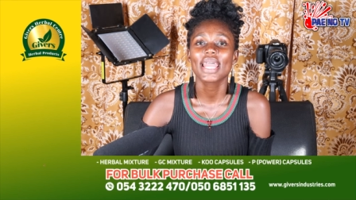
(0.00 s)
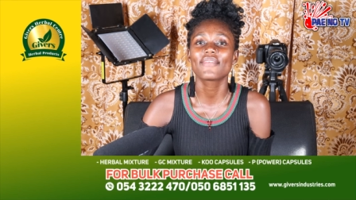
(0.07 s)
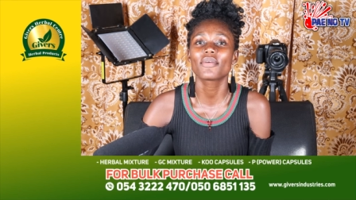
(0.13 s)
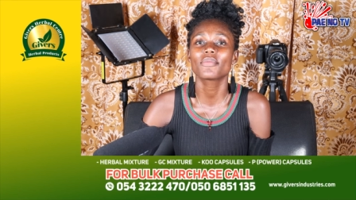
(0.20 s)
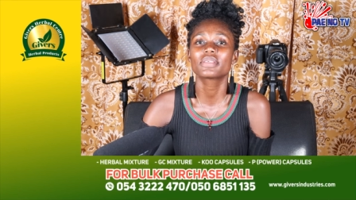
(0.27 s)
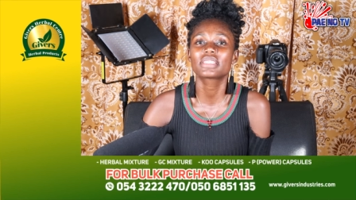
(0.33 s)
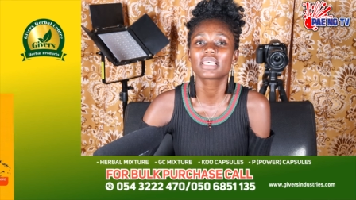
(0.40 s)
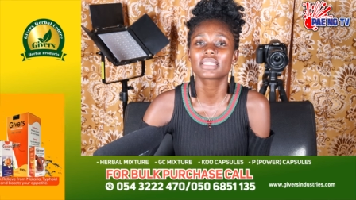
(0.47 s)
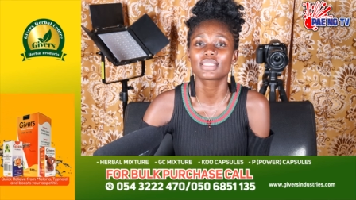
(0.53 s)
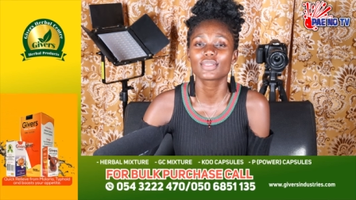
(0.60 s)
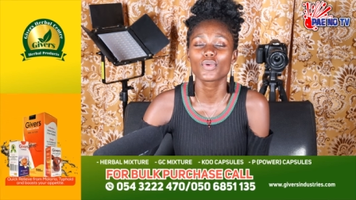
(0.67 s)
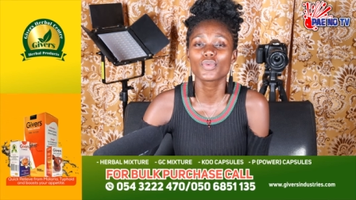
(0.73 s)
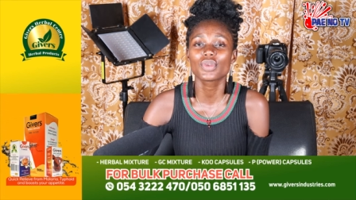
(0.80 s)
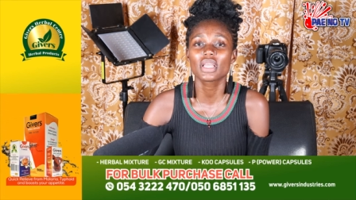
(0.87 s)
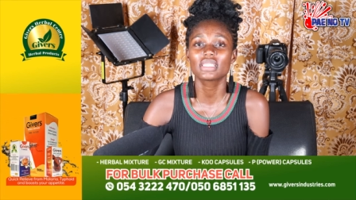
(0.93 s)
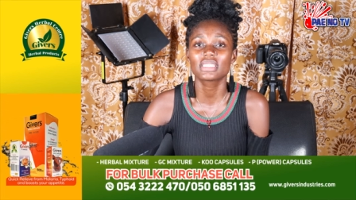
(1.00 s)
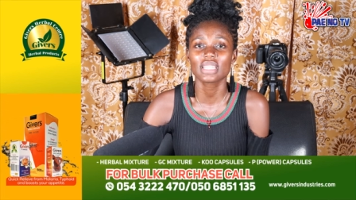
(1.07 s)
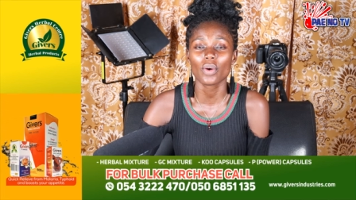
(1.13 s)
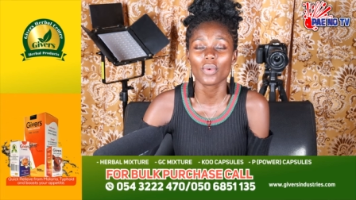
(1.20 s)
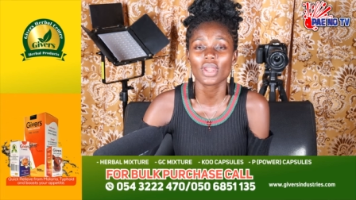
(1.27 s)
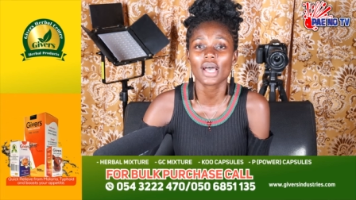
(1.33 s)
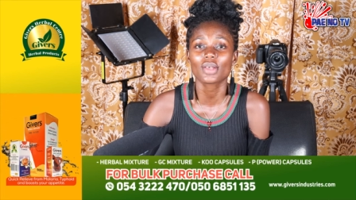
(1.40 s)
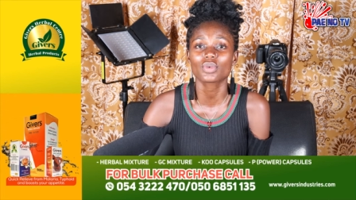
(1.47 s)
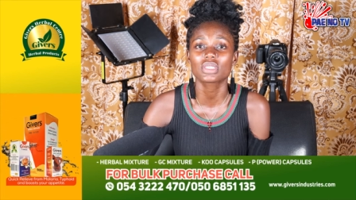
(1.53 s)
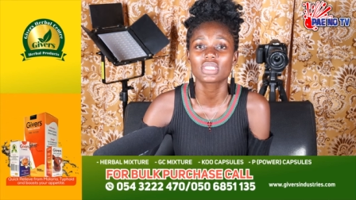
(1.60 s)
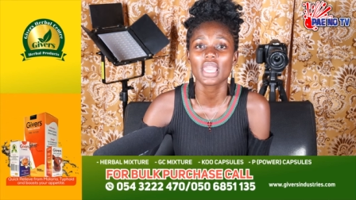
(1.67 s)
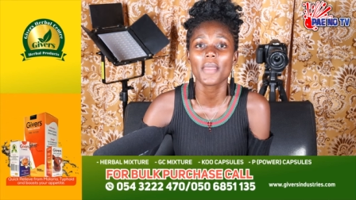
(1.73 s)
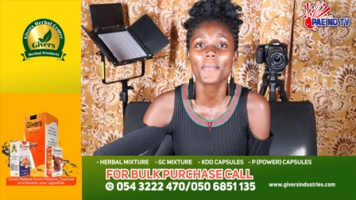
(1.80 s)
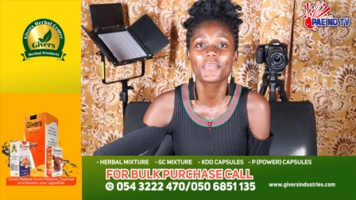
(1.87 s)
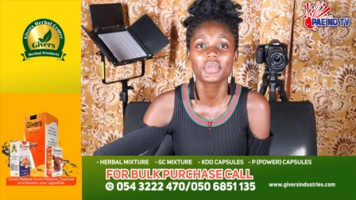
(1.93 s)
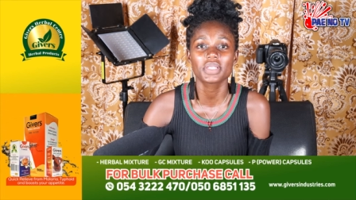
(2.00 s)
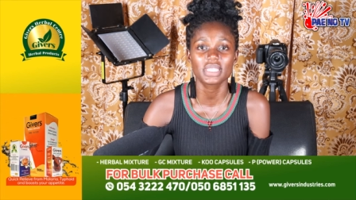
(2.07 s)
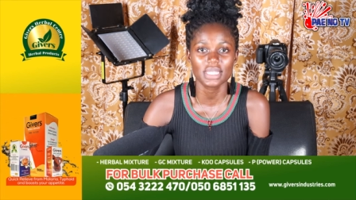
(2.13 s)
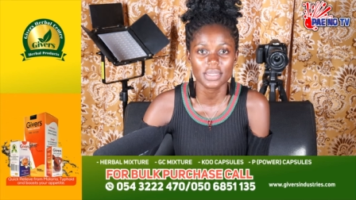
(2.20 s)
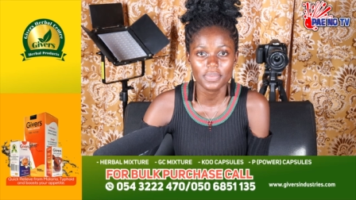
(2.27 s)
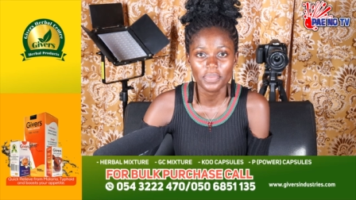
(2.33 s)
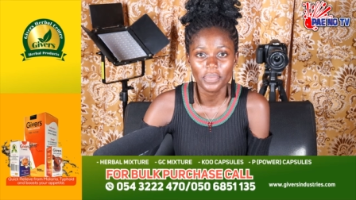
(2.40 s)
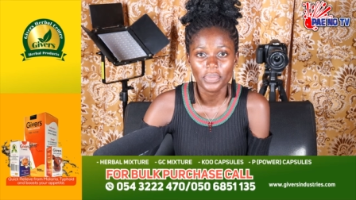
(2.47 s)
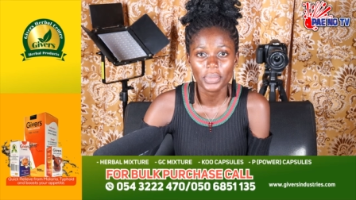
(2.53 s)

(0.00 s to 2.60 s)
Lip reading: Never be says you who need now, now to say pity.